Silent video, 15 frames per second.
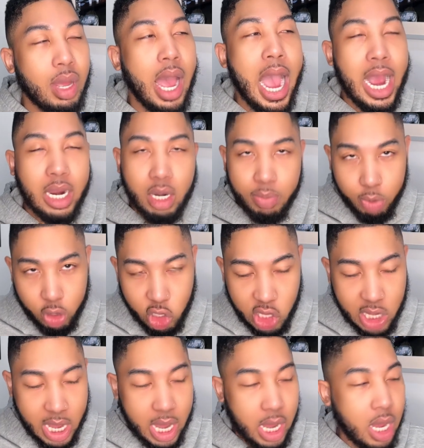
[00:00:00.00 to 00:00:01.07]

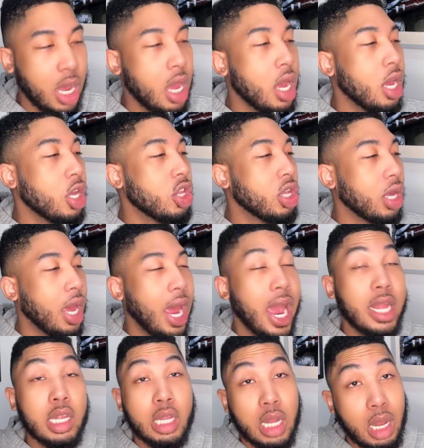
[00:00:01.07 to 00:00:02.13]
I
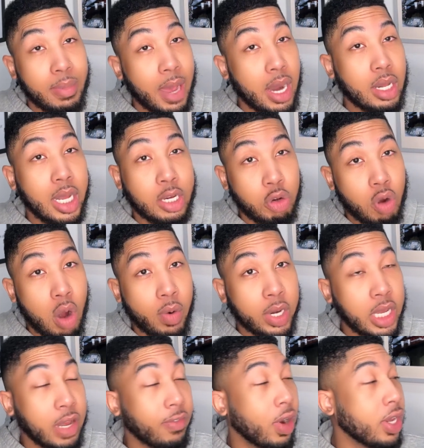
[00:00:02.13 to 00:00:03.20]
had to think about it. Like, do I want
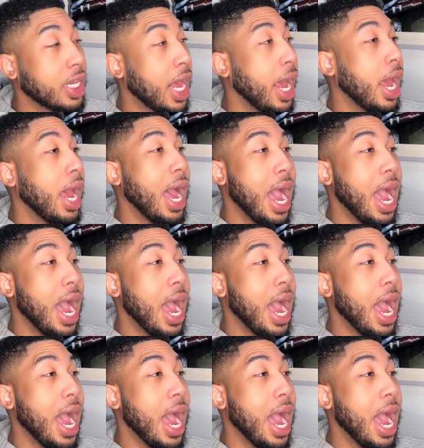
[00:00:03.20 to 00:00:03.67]
to give her that?